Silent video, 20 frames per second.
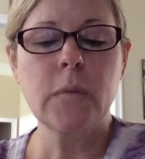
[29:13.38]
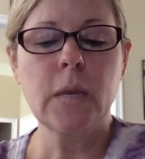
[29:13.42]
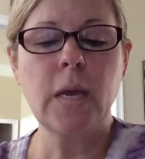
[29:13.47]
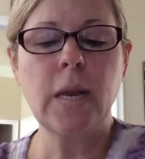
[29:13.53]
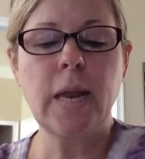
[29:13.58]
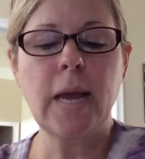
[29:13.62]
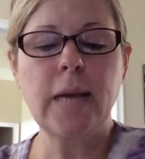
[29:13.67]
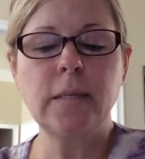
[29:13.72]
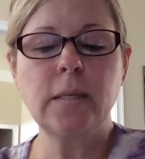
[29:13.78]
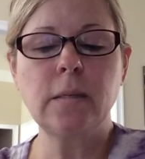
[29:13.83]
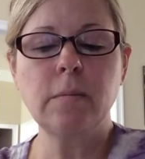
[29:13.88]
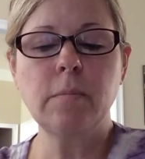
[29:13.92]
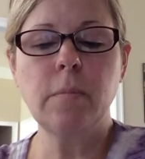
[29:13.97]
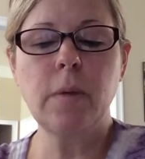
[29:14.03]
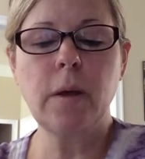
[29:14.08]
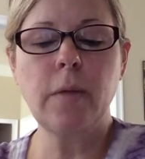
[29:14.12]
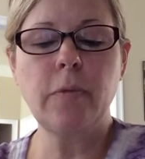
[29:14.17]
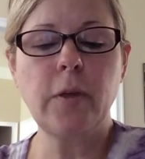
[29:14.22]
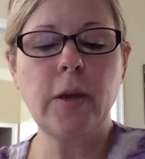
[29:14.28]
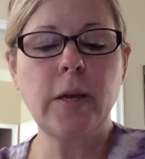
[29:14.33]
it has
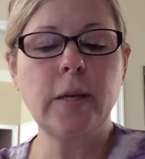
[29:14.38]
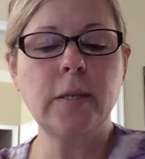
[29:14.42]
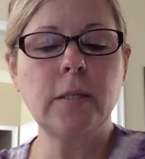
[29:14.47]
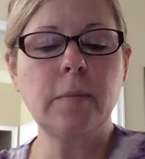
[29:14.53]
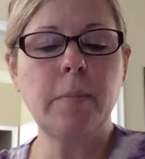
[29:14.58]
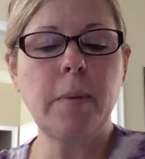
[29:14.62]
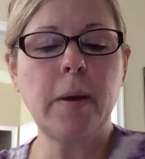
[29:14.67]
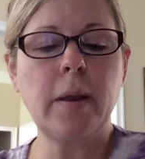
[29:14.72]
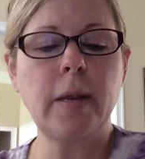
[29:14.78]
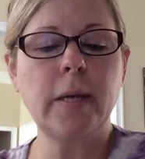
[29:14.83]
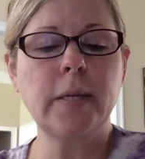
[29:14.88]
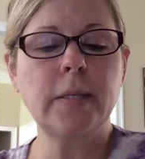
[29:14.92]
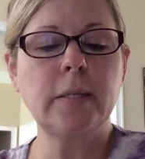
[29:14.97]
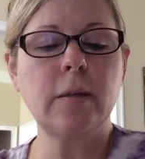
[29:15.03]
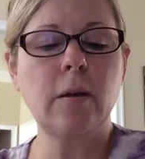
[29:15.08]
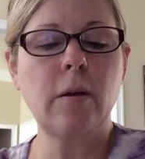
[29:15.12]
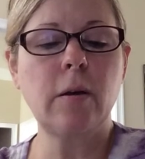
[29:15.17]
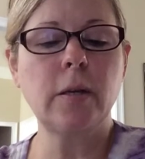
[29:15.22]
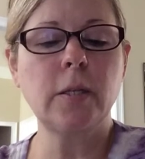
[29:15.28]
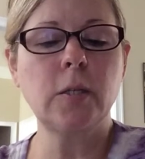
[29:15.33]
some things about
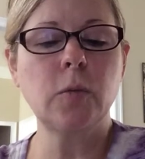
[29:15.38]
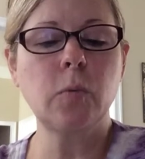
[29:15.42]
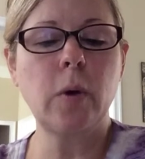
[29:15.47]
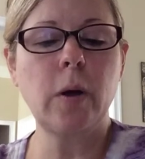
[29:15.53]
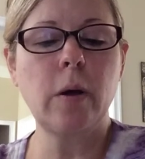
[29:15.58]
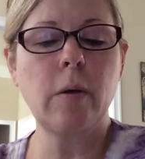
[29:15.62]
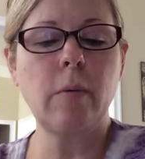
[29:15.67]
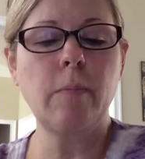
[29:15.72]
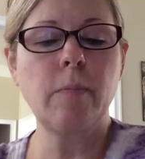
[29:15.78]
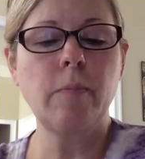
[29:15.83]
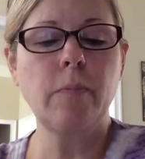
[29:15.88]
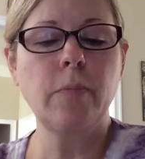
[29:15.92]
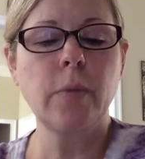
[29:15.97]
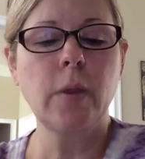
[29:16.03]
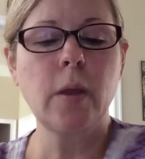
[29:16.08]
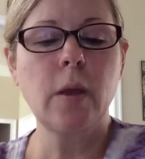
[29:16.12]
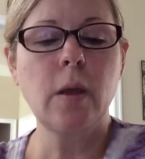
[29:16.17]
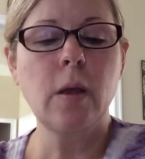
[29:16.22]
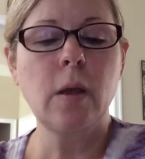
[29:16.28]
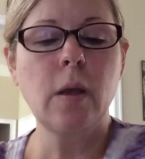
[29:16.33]
Hesiod as well.
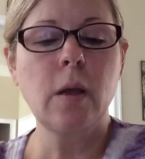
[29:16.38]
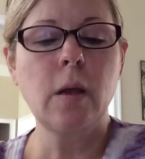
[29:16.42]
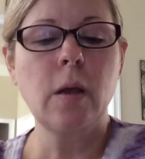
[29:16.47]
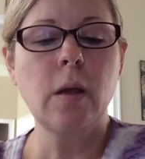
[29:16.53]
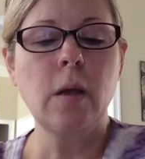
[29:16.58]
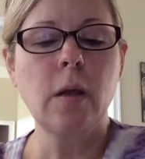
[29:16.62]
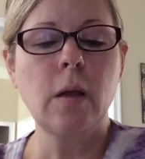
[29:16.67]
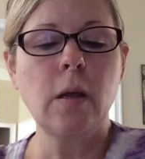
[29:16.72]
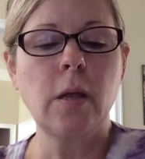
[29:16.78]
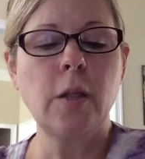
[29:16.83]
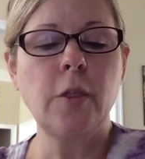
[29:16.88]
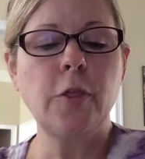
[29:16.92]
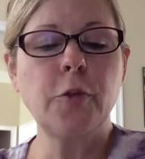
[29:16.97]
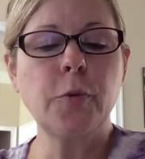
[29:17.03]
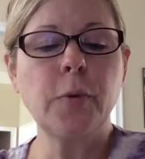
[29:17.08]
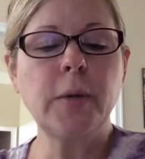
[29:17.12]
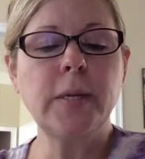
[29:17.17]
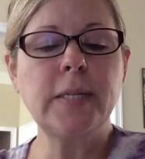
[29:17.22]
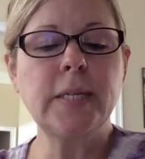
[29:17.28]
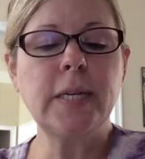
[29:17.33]
In
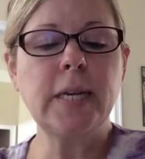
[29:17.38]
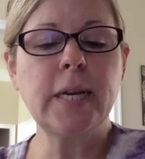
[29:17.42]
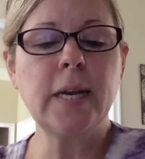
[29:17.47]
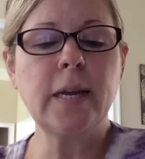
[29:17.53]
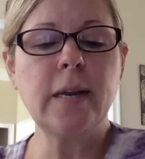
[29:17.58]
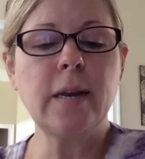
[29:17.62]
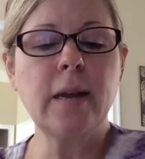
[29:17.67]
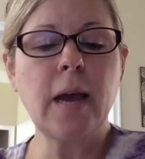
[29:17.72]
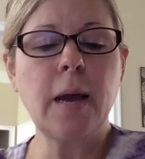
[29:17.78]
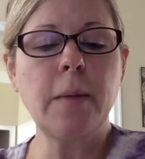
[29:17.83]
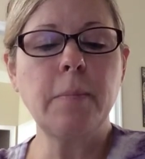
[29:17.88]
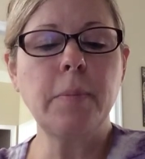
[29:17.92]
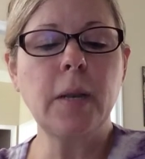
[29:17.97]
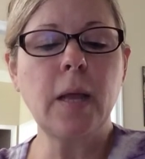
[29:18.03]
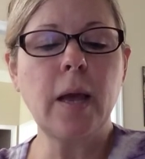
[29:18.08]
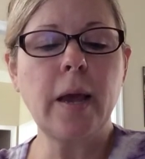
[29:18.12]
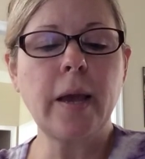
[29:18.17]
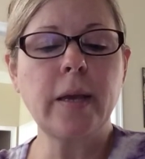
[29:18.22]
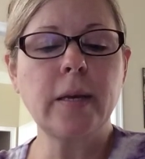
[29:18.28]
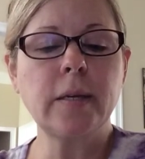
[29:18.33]
310,
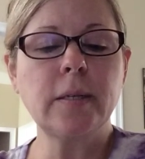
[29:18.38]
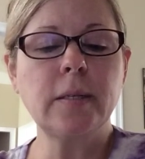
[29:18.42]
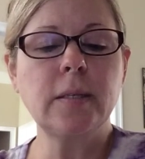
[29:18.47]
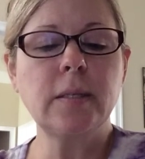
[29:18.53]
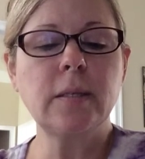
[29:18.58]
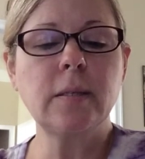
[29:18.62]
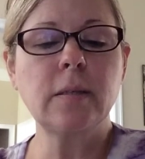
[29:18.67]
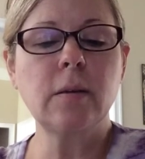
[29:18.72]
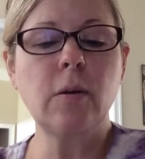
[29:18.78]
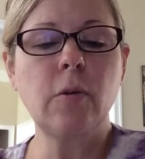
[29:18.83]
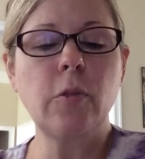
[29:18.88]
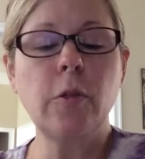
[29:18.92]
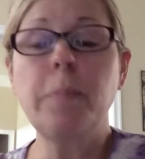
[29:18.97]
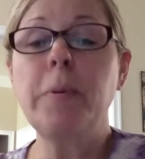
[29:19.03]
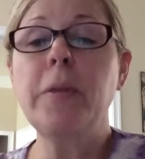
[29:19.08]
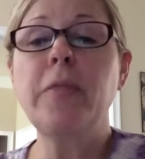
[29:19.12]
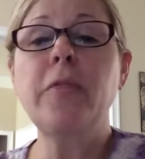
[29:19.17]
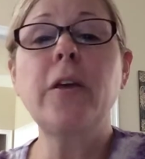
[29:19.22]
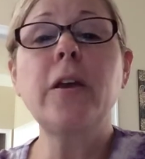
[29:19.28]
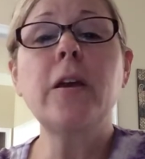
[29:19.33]
Ambilicus on the
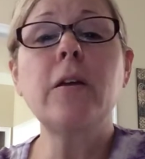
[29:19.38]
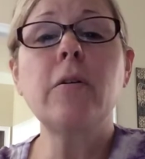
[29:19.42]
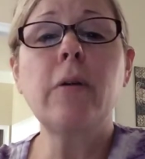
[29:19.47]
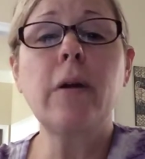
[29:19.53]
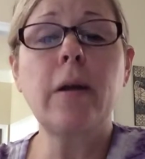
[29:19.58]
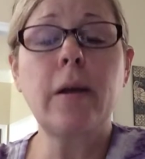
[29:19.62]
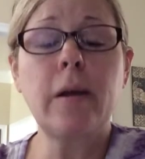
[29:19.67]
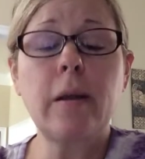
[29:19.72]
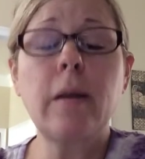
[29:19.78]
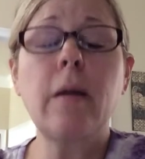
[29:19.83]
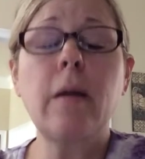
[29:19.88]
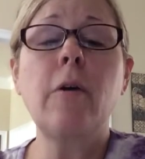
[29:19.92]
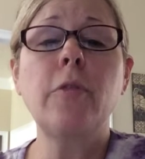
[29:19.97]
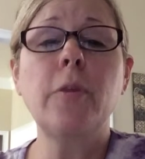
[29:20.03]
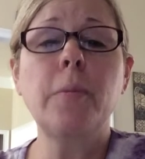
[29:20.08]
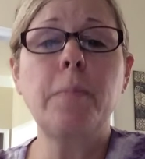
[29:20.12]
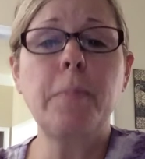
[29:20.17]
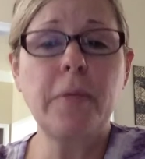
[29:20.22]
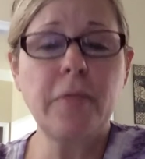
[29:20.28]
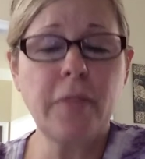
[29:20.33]
Pythagorean on
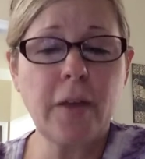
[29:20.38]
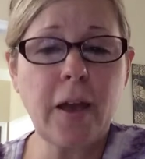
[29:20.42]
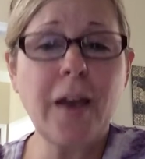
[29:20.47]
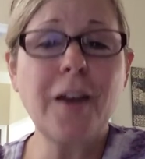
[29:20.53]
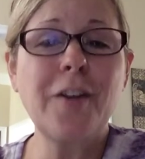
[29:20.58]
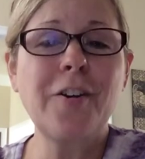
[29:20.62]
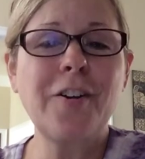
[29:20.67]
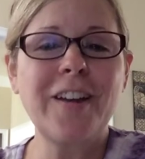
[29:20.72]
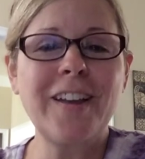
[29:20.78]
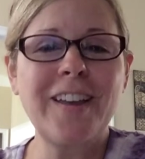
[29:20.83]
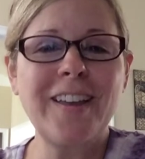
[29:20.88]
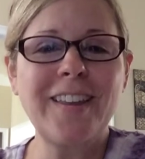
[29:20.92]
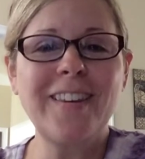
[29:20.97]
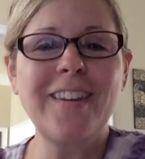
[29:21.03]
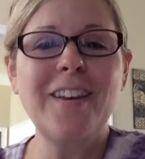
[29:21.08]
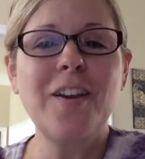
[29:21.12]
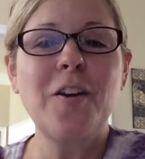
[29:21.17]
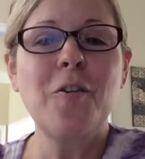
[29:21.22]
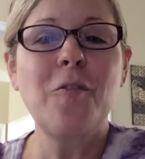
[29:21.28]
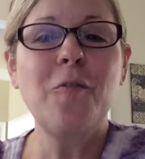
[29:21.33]
the Pythagorean
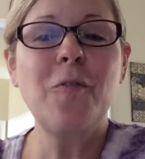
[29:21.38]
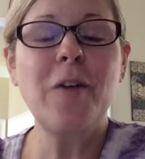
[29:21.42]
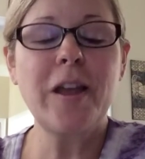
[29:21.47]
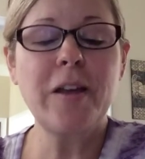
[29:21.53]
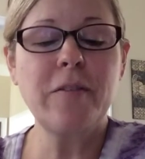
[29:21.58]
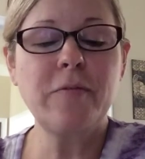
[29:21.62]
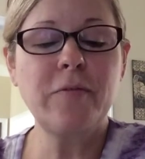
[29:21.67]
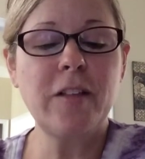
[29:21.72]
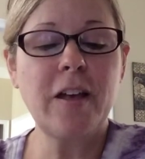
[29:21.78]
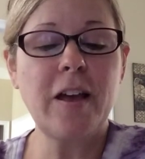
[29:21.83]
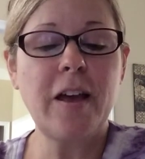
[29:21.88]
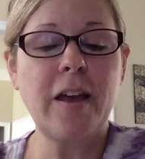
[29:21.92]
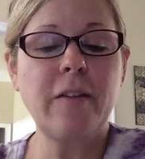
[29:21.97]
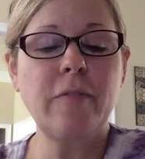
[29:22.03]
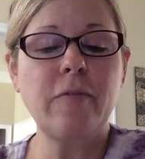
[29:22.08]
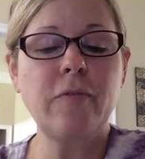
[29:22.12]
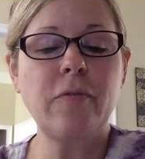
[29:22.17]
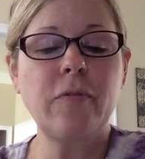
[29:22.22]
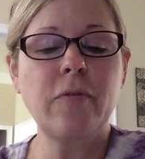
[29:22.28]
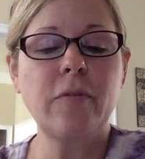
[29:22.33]
way of life.